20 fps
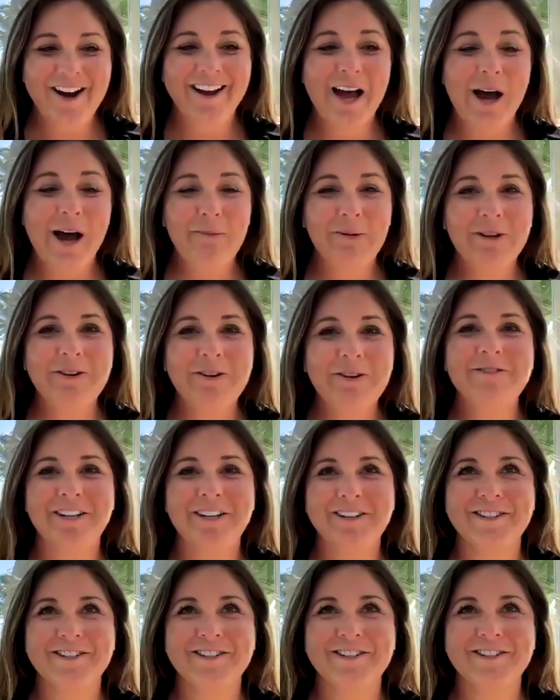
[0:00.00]
couple of
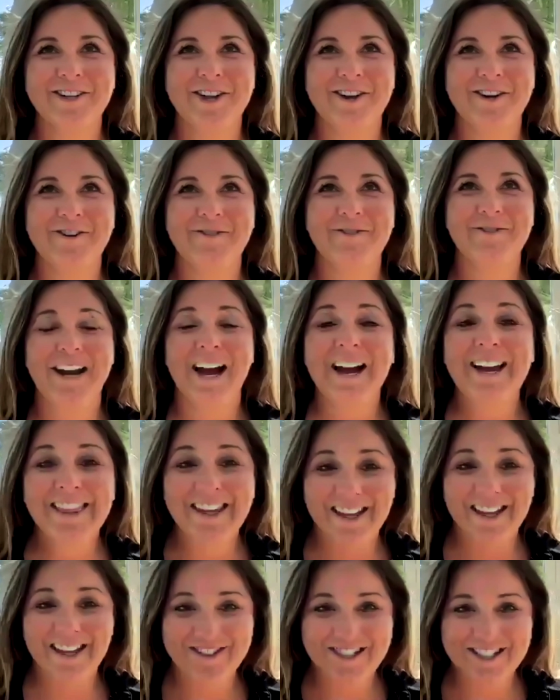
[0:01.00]
years ago, when I
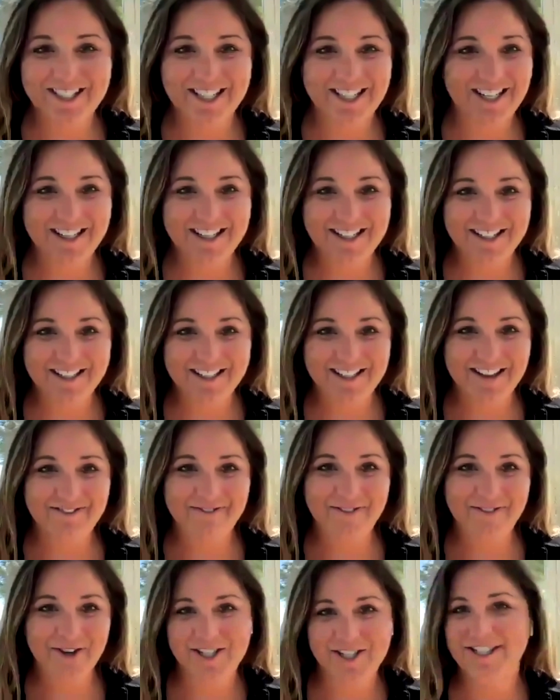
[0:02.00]
think of a CD, this is the
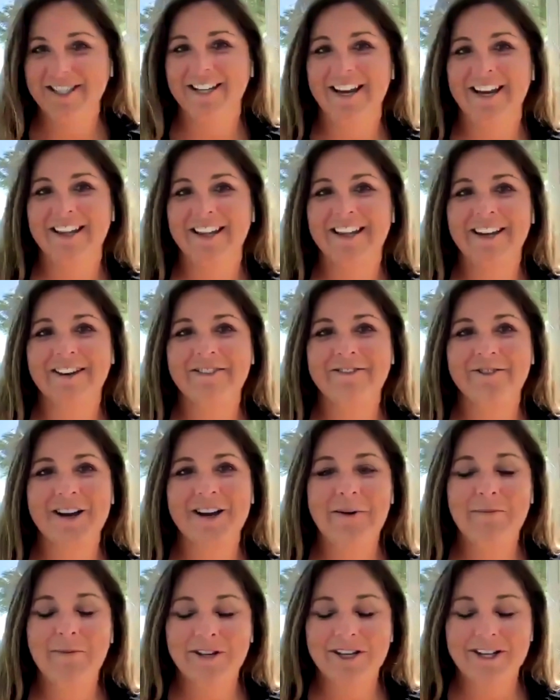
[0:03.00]
first thing I think of. A
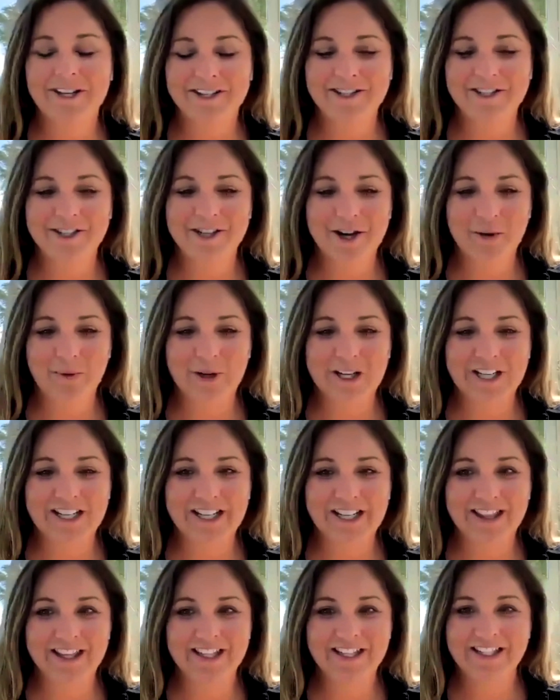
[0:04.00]
couple of years ago, we
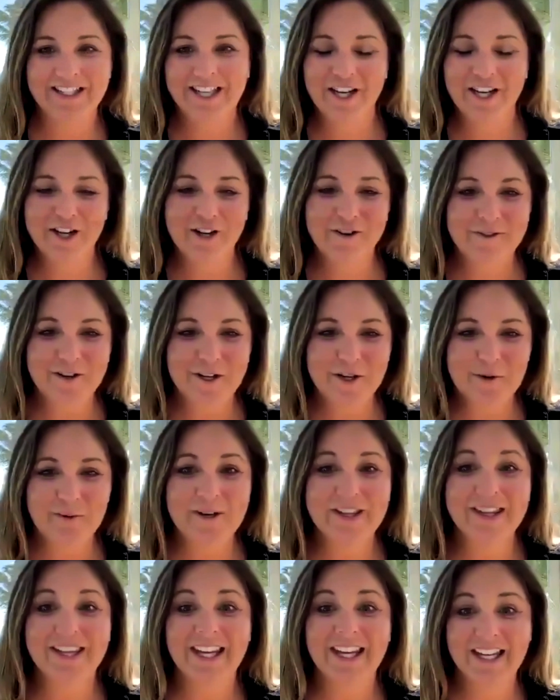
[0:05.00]
did this interview
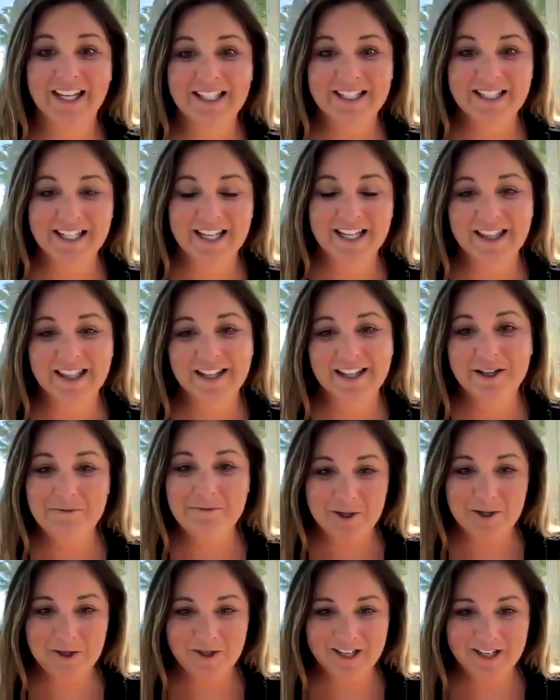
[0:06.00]
with kids in the
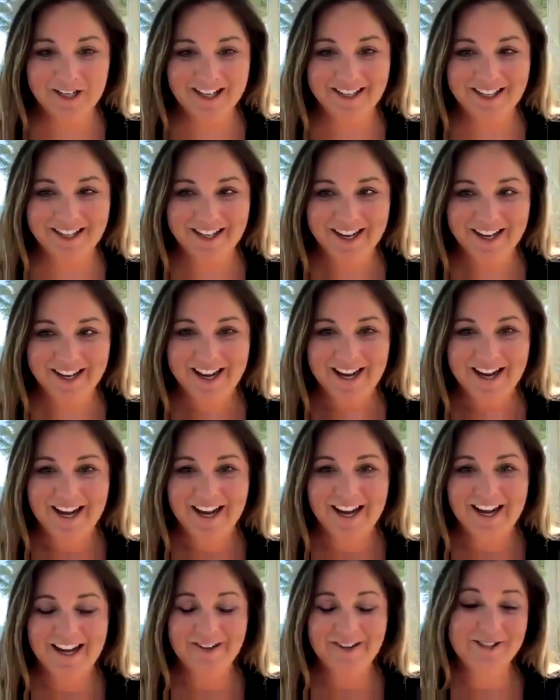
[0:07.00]
community.
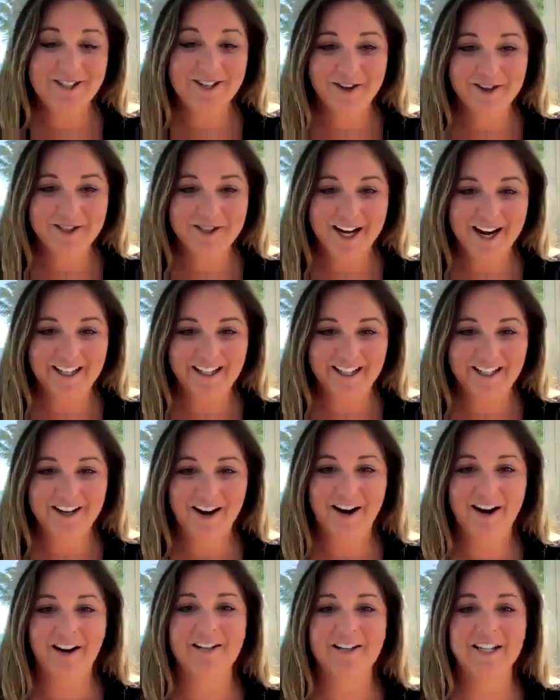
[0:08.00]
It was called Tiny
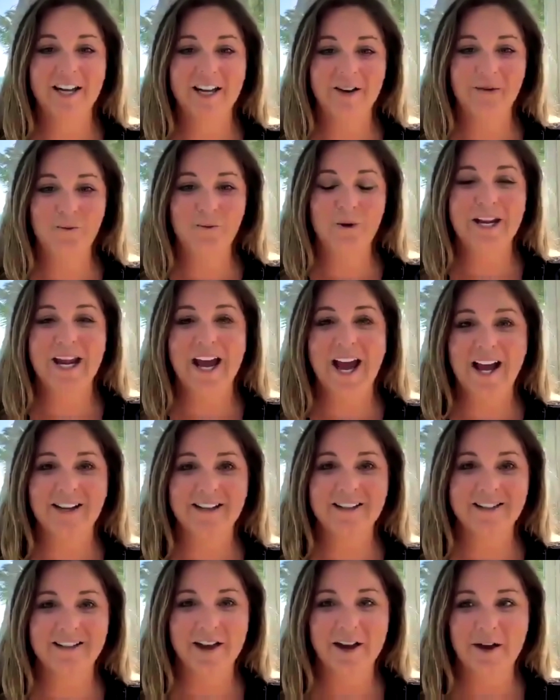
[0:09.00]
Talks, and we
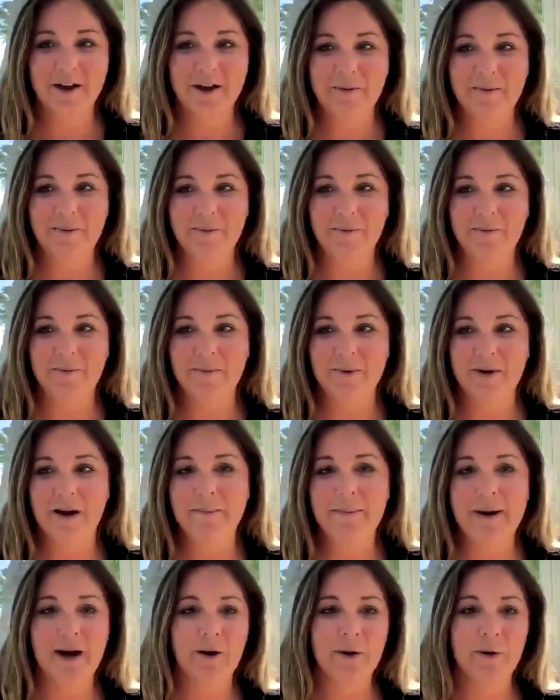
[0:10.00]
asked them
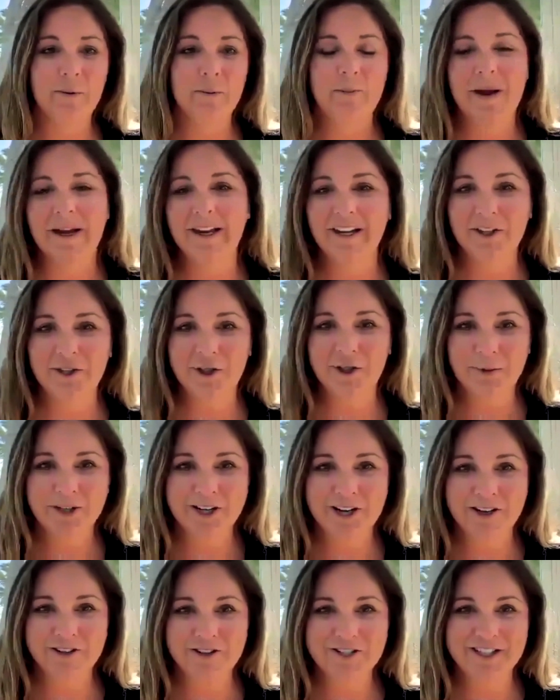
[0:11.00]
about banking
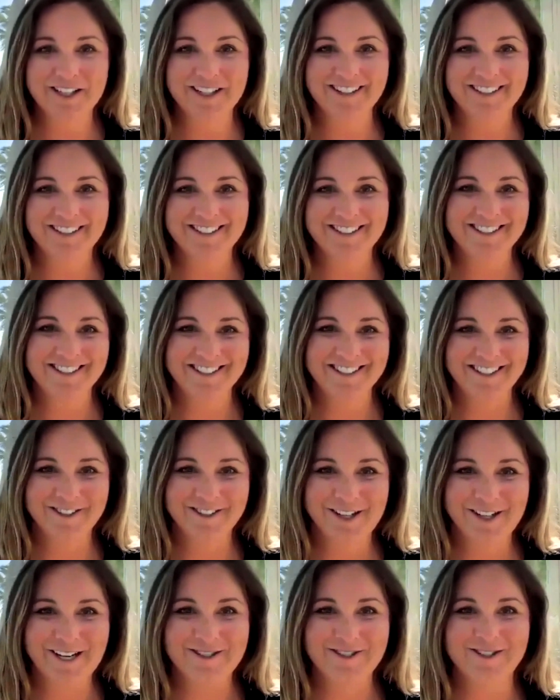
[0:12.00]
terminology to see their
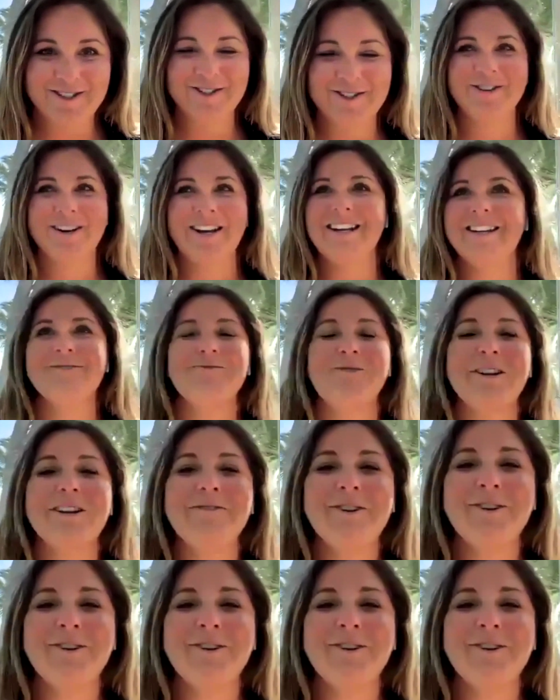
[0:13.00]
answers, right? And one of the